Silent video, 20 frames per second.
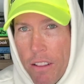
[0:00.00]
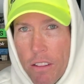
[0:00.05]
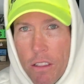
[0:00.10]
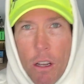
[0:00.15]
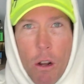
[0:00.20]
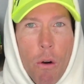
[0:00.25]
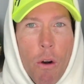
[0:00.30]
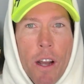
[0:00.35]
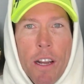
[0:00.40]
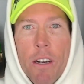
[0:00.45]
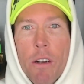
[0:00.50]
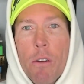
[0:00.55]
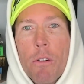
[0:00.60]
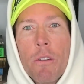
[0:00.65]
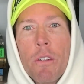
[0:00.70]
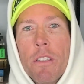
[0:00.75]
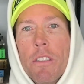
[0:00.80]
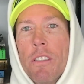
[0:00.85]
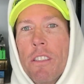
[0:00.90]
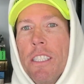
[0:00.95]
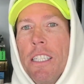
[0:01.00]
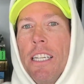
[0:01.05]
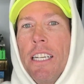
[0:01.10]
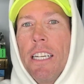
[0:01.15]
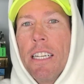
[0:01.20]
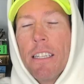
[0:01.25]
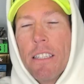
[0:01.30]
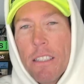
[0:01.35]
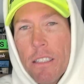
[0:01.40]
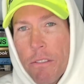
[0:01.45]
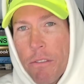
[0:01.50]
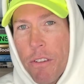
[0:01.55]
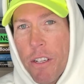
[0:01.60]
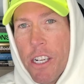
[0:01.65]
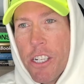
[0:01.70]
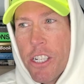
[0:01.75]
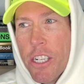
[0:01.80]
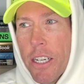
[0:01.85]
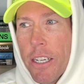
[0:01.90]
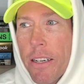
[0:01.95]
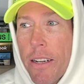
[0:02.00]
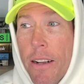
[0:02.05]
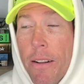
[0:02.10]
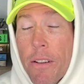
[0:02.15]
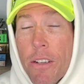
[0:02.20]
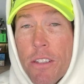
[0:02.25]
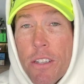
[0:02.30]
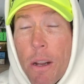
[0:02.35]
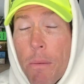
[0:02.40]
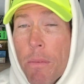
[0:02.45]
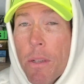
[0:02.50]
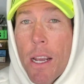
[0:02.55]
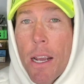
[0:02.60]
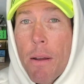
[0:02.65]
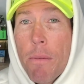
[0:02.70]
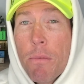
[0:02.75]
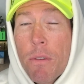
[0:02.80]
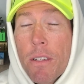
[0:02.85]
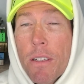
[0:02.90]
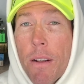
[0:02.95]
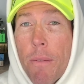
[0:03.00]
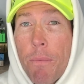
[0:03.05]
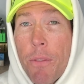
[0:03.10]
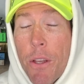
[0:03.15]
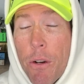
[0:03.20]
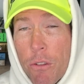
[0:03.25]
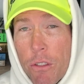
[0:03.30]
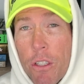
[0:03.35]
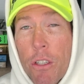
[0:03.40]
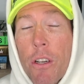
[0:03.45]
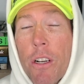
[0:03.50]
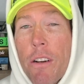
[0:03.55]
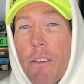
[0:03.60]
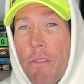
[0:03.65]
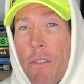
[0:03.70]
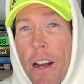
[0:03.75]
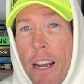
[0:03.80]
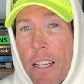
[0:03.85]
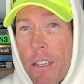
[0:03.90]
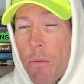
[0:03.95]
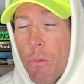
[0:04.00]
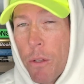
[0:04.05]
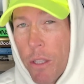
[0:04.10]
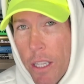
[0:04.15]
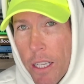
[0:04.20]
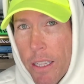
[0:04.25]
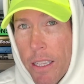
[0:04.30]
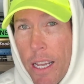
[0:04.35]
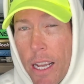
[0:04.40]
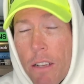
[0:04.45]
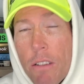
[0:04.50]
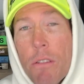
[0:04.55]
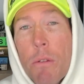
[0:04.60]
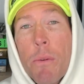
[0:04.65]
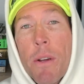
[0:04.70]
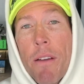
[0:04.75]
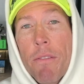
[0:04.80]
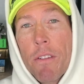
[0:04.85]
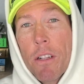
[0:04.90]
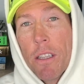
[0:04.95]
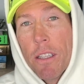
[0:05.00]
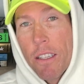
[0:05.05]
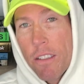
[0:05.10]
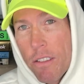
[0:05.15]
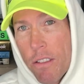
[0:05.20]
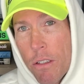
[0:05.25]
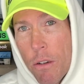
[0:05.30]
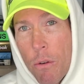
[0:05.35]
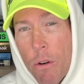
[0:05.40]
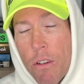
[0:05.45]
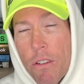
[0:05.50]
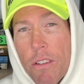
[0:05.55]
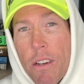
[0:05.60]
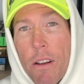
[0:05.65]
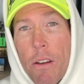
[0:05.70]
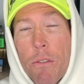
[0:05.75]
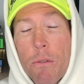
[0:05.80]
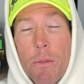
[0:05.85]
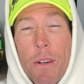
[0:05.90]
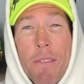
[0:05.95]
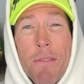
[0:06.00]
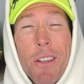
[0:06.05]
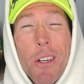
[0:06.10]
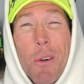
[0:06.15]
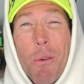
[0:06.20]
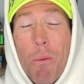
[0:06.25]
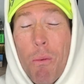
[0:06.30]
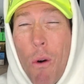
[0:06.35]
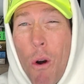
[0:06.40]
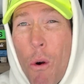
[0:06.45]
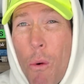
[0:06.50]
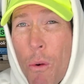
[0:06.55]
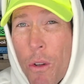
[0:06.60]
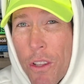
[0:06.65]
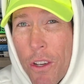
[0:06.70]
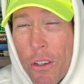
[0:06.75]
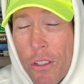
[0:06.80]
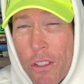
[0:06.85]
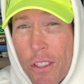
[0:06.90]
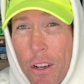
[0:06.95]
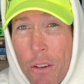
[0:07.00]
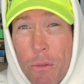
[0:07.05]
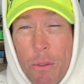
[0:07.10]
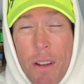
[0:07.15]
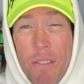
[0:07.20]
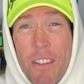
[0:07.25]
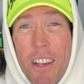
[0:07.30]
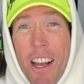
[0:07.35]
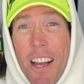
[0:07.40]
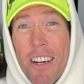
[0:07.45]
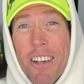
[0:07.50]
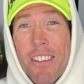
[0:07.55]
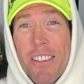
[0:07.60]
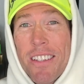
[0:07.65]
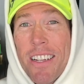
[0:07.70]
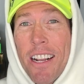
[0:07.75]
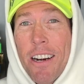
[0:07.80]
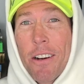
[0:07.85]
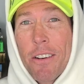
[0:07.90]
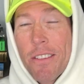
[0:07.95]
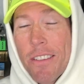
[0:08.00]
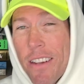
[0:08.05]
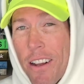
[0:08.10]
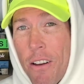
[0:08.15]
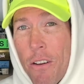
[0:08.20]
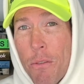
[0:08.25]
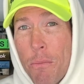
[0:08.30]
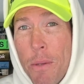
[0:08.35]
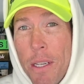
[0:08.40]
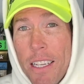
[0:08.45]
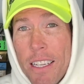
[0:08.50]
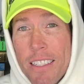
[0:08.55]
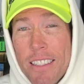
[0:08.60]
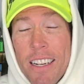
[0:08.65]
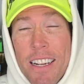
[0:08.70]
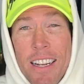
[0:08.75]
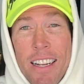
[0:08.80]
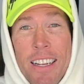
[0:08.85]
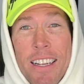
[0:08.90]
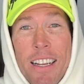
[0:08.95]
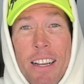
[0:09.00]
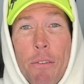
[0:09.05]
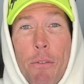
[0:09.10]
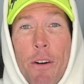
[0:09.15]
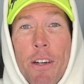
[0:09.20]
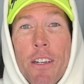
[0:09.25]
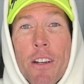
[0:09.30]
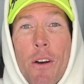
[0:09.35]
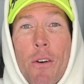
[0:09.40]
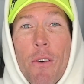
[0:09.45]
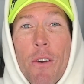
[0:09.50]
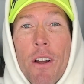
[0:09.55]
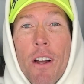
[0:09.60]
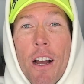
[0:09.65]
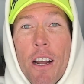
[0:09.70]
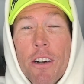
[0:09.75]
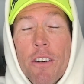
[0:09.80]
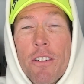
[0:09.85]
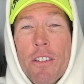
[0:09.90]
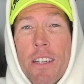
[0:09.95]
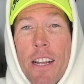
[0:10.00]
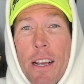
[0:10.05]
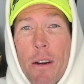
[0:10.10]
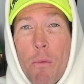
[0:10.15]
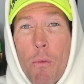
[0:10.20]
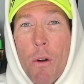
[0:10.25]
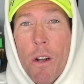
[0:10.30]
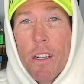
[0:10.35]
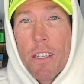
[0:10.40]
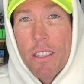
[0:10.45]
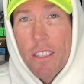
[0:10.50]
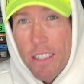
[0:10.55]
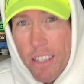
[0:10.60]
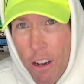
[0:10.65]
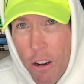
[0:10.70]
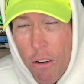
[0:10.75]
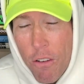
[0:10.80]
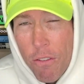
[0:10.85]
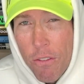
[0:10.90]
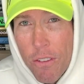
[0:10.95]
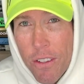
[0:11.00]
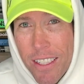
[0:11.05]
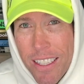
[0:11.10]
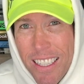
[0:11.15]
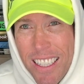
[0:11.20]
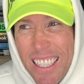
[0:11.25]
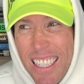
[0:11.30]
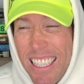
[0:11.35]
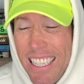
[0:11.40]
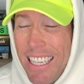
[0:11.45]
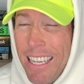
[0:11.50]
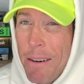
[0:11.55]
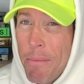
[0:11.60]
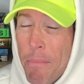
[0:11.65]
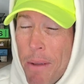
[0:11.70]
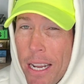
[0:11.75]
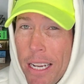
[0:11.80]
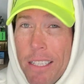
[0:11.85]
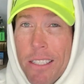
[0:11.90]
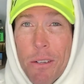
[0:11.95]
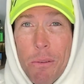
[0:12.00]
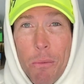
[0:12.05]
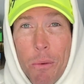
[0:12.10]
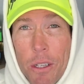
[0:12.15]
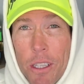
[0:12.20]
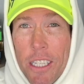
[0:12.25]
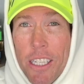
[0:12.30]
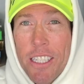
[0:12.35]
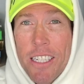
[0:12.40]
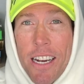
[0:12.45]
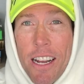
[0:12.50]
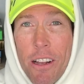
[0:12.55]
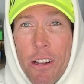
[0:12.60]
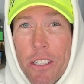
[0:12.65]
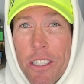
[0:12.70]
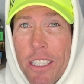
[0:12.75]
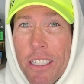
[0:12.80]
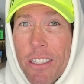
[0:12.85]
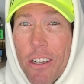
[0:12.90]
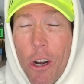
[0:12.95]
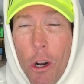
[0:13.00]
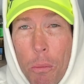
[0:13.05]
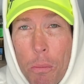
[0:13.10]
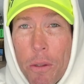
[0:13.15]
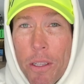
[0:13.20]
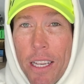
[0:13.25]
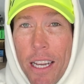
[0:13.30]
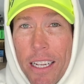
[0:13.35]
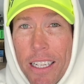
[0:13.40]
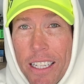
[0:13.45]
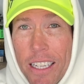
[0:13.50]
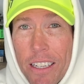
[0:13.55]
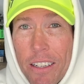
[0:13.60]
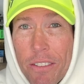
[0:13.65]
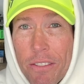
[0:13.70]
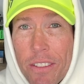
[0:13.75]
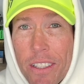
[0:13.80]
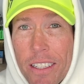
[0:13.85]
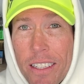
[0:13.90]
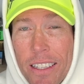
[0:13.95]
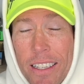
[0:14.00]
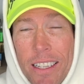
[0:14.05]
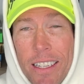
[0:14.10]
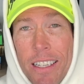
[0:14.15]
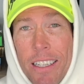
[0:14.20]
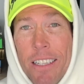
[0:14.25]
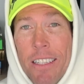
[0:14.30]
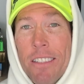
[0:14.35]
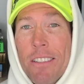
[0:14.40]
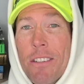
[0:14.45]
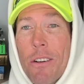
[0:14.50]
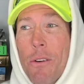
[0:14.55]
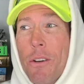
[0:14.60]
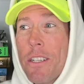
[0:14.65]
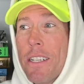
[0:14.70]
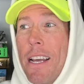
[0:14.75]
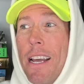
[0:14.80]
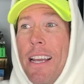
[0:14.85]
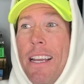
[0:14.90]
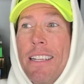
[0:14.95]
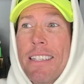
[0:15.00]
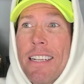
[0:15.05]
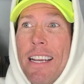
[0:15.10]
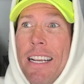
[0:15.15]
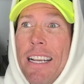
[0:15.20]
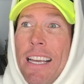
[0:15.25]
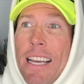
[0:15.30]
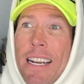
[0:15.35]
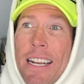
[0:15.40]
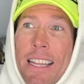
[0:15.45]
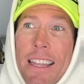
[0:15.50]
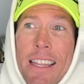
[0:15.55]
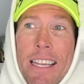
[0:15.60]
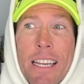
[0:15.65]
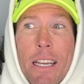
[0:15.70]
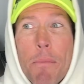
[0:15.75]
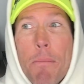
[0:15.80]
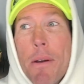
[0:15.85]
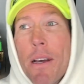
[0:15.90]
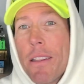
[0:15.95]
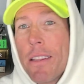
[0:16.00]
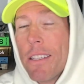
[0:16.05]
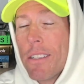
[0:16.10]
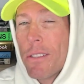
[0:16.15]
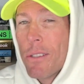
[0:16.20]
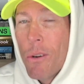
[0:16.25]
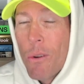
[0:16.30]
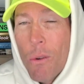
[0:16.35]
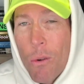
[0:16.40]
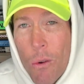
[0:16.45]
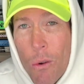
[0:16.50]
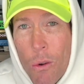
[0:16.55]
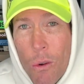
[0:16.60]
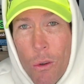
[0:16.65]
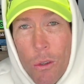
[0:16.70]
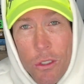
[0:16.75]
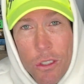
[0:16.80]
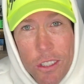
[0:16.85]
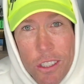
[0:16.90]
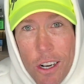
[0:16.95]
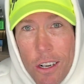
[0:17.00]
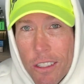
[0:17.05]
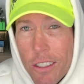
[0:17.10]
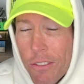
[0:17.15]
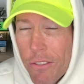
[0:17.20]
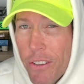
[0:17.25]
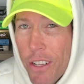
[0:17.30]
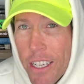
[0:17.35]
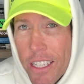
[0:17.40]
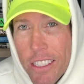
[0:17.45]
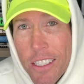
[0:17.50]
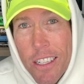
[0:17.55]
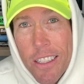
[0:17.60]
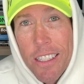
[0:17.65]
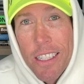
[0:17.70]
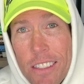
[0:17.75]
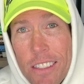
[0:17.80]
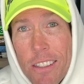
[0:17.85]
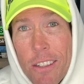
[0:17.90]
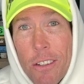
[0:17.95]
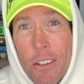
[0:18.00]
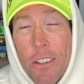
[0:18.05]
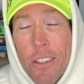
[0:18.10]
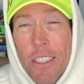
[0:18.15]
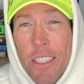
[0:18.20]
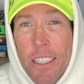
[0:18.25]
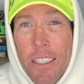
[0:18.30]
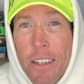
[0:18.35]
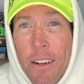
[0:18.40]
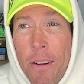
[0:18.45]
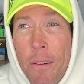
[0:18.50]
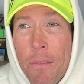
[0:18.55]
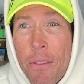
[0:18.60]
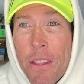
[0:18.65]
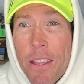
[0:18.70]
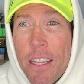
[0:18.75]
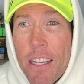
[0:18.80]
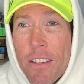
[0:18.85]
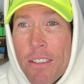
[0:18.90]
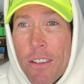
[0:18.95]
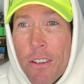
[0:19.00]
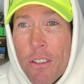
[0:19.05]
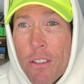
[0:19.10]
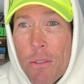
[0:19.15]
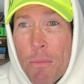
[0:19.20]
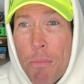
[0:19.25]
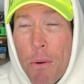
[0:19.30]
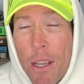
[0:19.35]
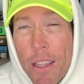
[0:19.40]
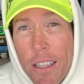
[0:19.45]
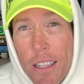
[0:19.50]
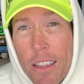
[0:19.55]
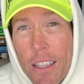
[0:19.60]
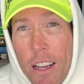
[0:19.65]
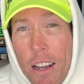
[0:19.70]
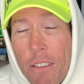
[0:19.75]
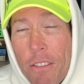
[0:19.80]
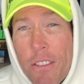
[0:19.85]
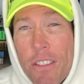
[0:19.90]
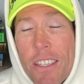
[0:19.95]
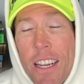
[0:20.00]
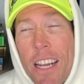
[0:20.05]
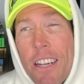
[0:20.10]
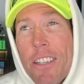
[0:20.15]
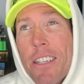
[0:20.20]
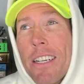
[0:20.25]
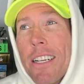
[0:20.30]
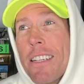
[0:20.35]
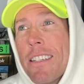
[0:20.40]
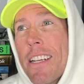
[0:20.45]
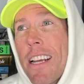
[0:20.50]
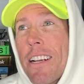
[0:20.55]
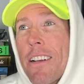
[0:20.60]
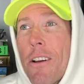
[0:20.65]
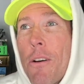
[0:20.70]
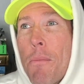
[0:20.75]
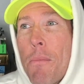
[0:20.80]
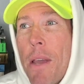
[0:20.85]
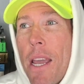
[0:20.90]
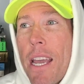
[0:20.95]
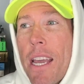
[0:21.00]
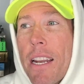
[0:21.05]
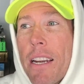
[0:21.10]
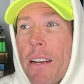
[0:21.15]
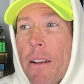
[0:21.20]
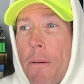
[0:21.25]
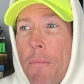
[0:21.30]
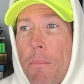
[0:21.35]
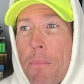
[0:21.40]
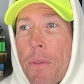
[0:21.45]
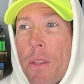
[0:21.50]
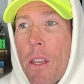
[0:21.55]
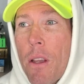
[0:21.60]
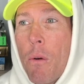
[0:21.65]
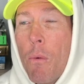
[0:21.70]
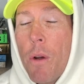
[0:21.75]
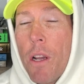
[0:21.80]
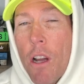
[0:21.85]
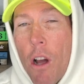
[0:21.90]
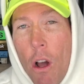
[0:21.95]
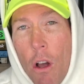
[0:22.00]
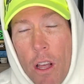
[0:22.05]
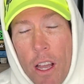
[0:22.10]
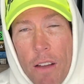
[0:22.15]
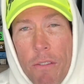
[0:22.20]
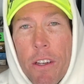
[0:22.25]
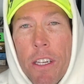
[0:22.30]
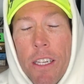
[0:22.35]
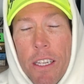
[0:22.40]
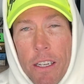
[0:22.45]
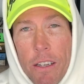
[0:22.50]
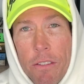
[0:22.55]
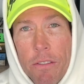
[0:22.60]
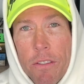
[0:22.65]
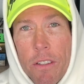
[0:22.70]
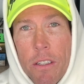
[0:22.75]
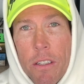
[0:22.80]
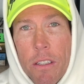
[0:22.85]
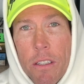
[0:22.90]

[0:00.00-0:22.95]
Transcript: No, I don't see the vision. Sometimes there's good advice within that. So we have to listen to ourselves. We have to grow with ourselves. We have to understand ourselves, because if we don't understand oneself, it makes it really challenging to open that gift. So as I kind of think about this whole start to finish on little spreading the love session, is I go, man, we all have a gift.